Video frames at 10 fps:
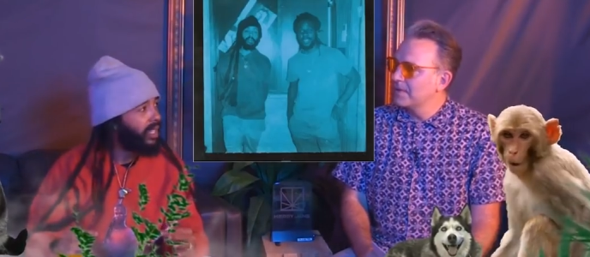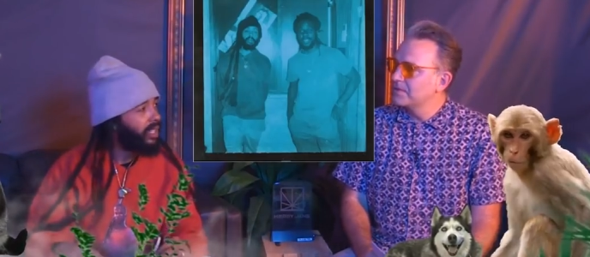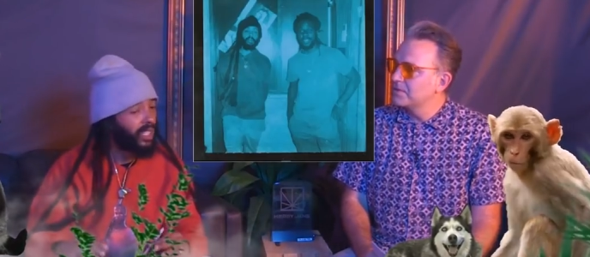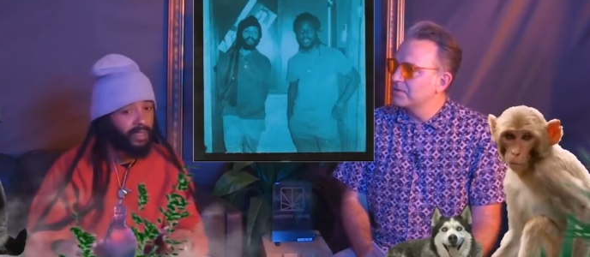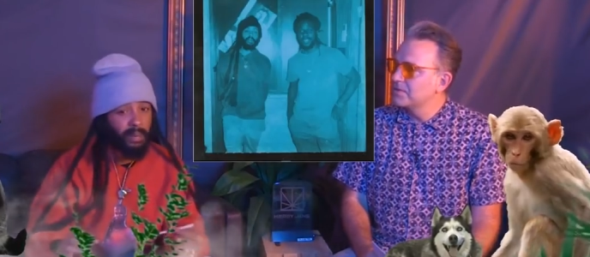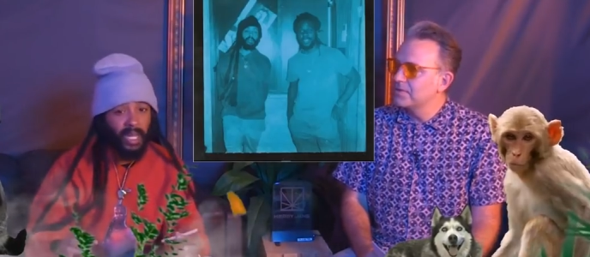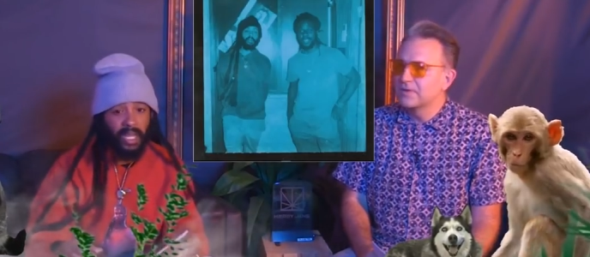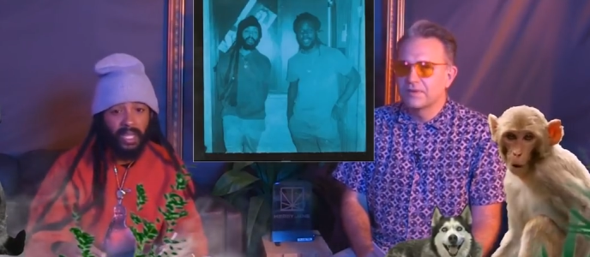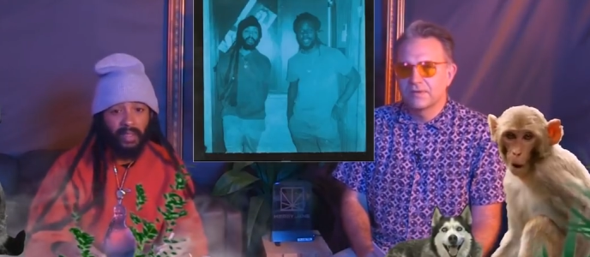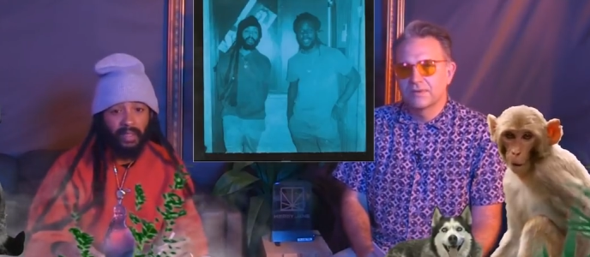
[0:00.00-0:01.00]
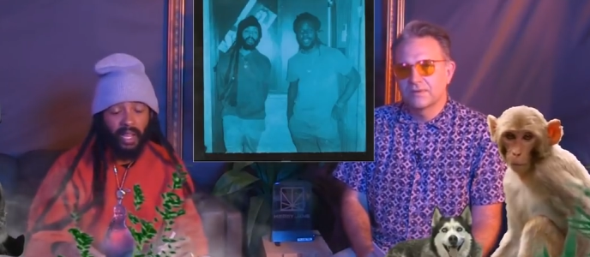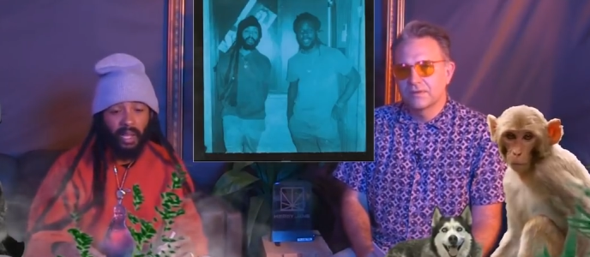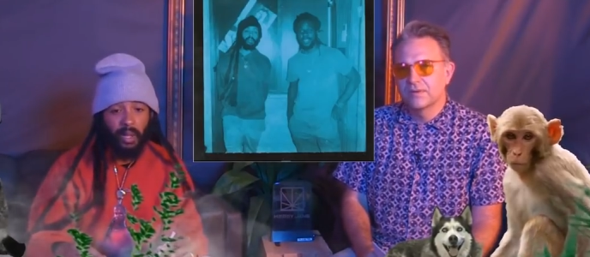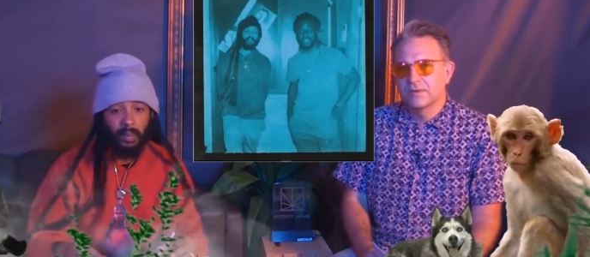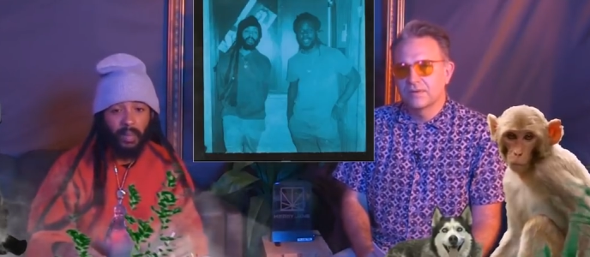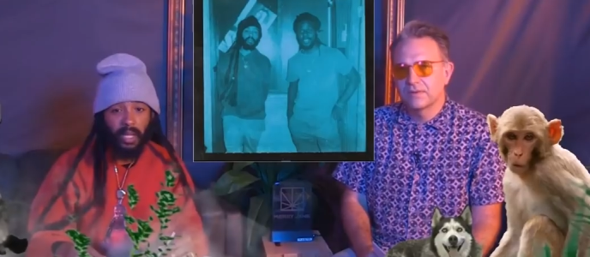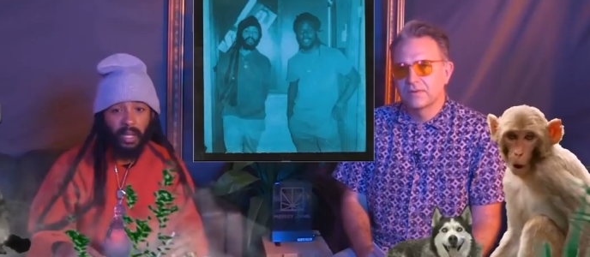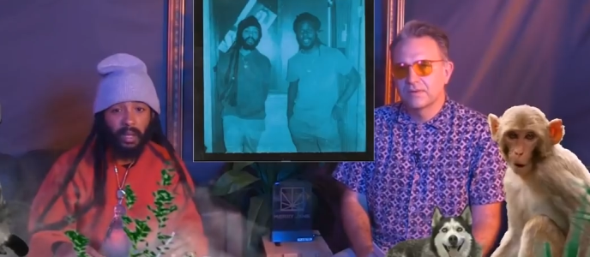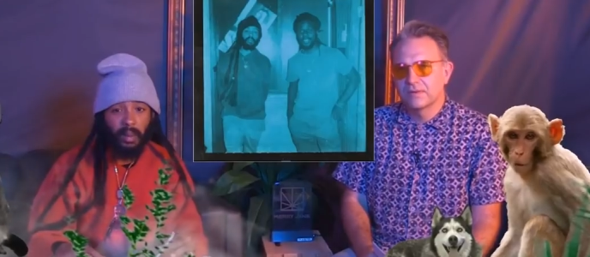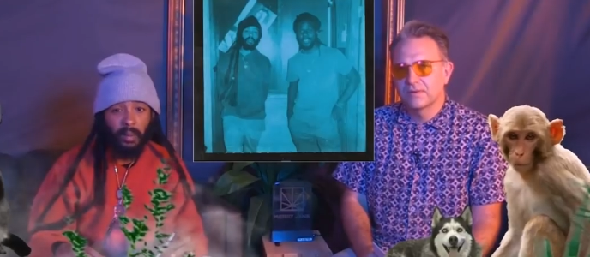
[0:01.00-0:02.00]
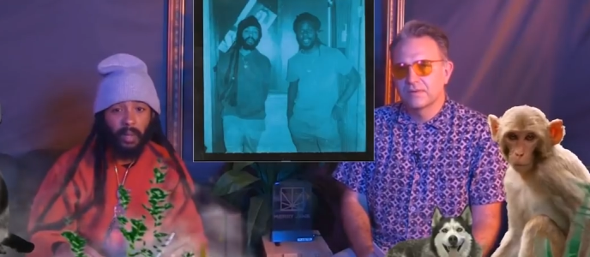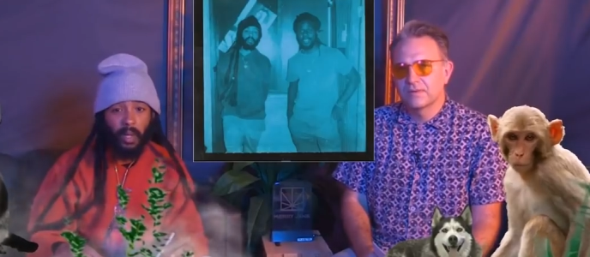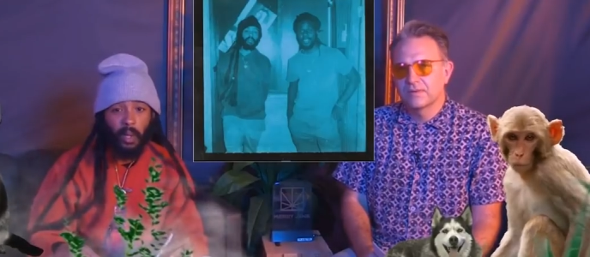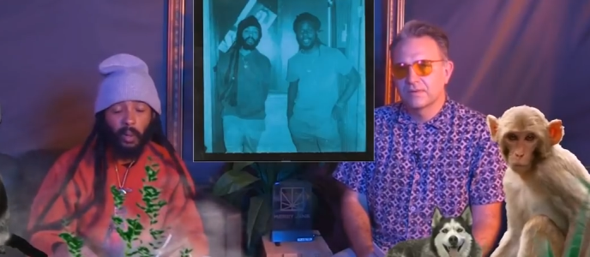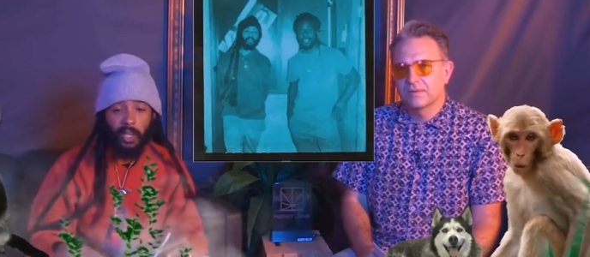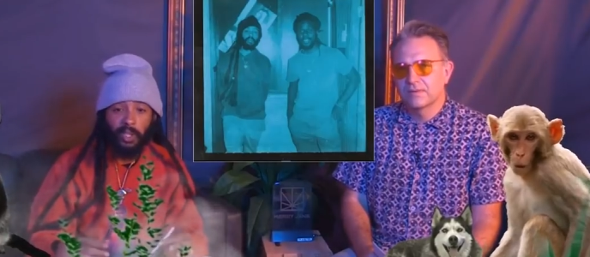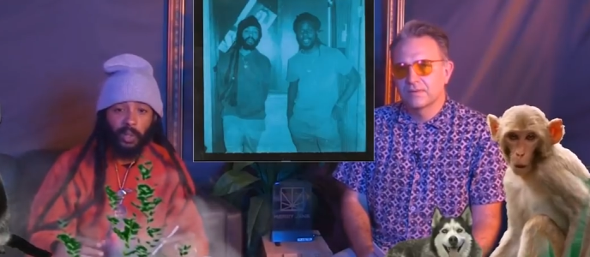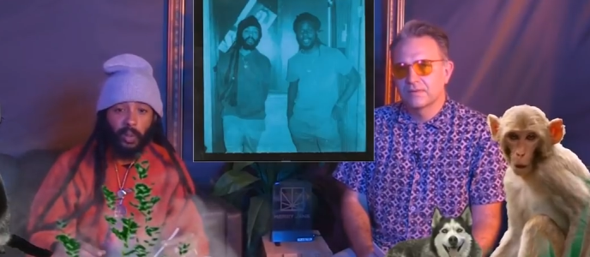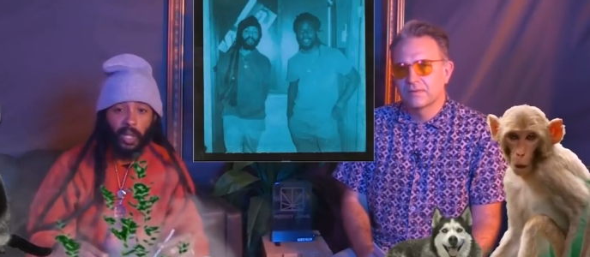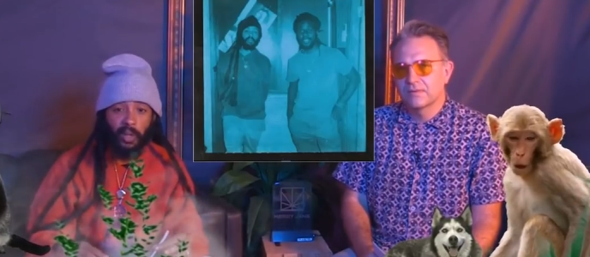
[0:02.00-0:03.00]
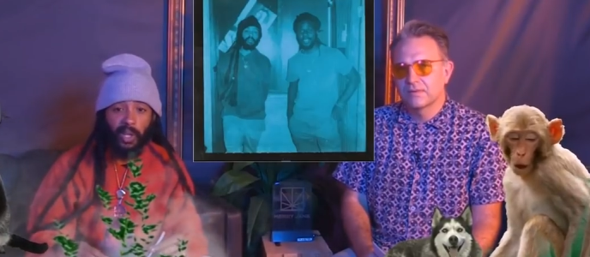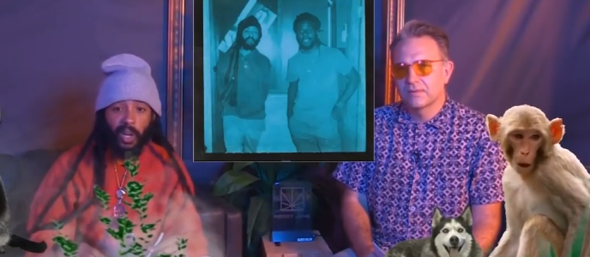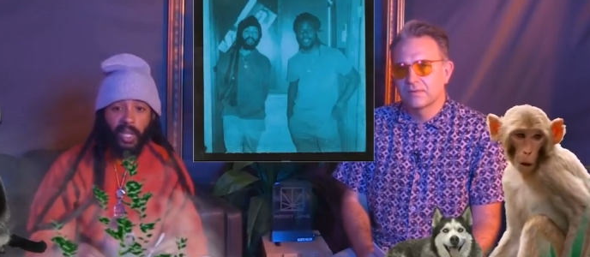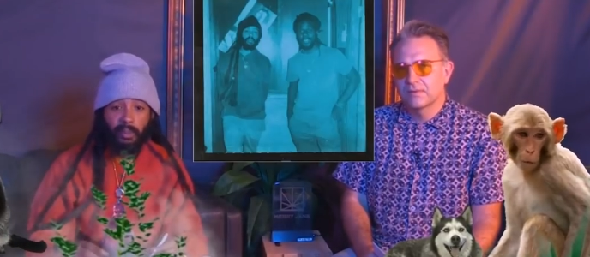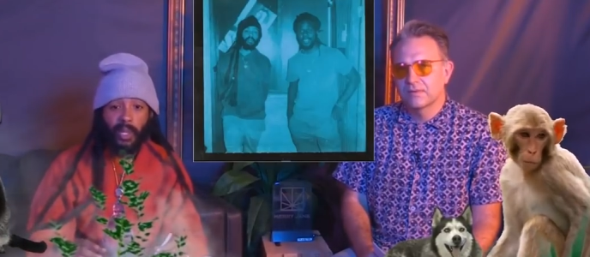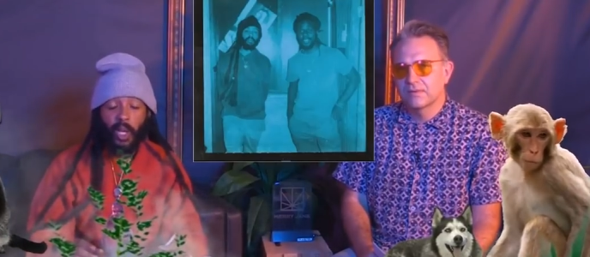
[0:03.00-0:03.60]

Speaker 1: this film that he developed, and we're in studio recording.